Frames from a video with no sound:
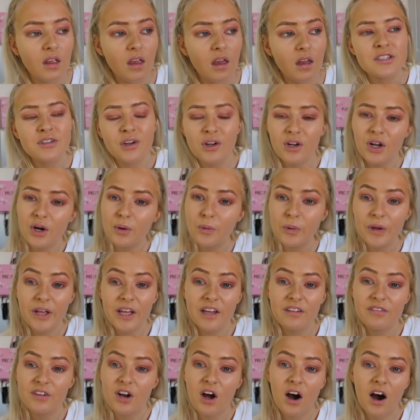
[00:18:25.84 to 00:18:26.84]
It's not like we
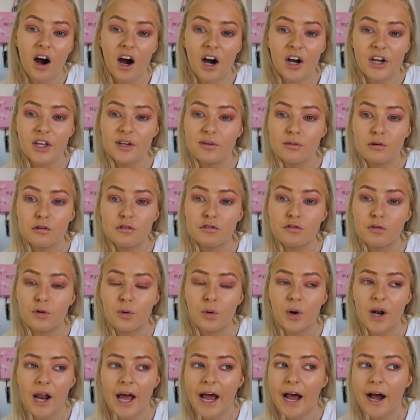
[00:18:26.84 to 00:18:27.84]
even argue or
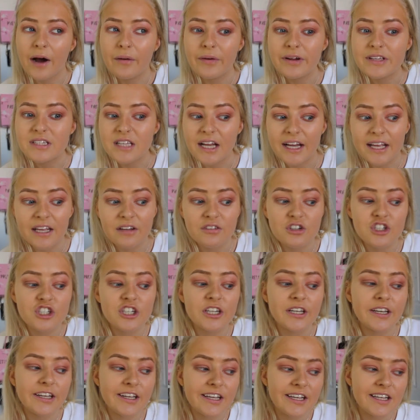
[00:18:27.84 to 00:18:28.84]
fall out. It's like, if
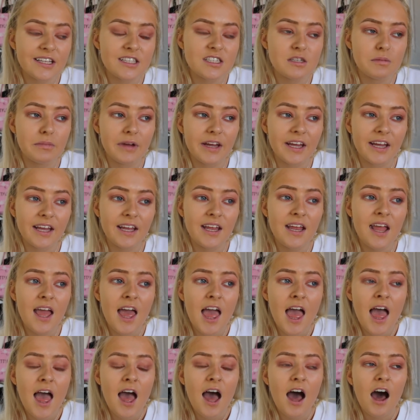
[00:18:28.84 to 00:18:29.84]
she needs me,
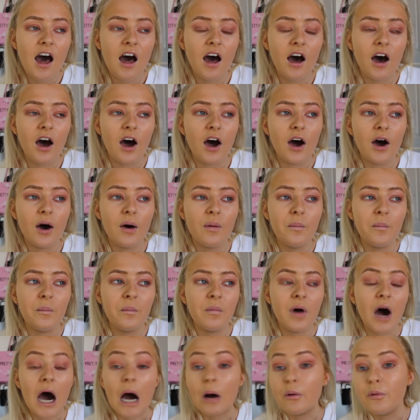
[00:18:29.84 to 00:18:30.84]

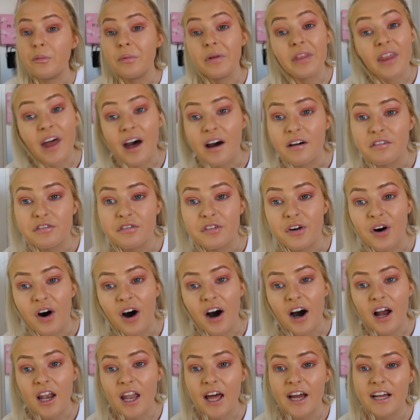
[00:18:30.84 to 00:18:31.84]
I will be there for
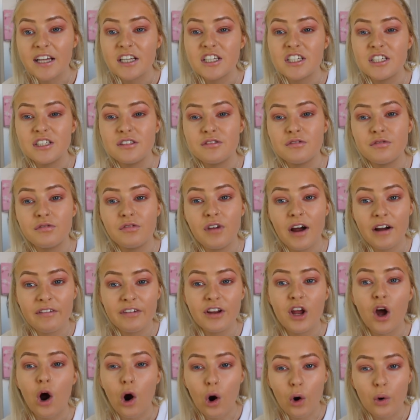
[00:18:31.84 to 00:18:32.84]
her. Like, she's
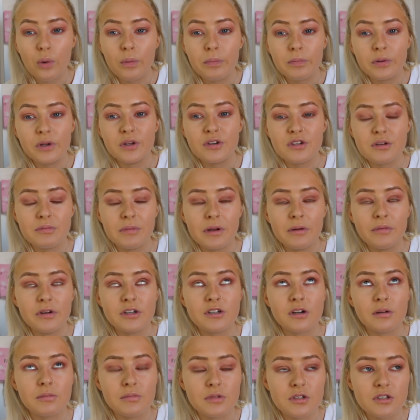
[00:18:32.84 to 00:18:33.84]
very open to me,
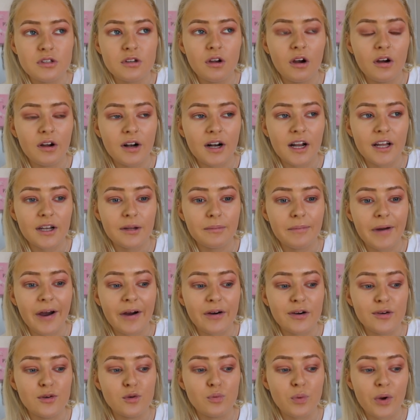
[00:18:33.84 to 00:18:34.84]
which I'm so glad
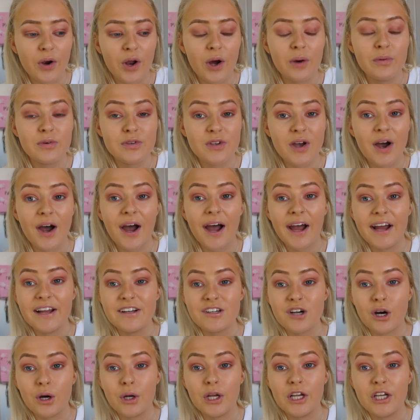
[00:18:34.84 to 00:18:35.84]
about, because when I was her
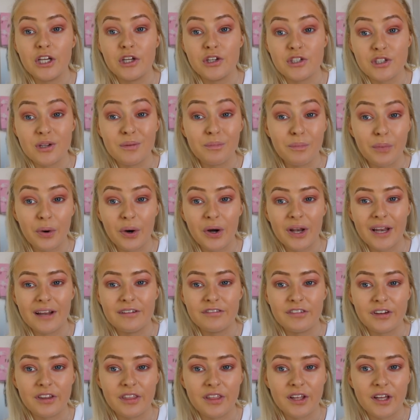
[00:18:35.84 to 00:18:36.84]
age, I used to bottle
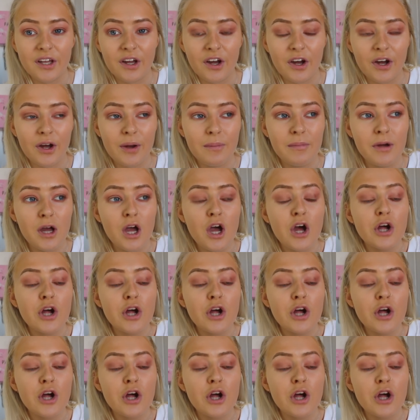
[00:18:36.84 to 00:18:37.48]
everything up.